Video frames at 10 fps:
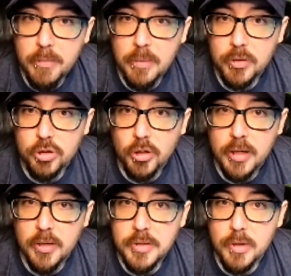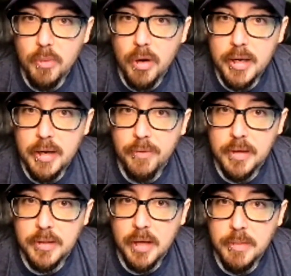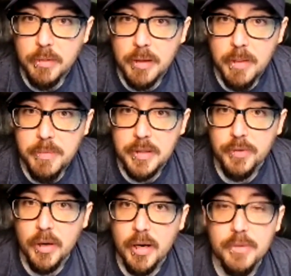but I'm still trying to understand why I can't find time to play my PS5.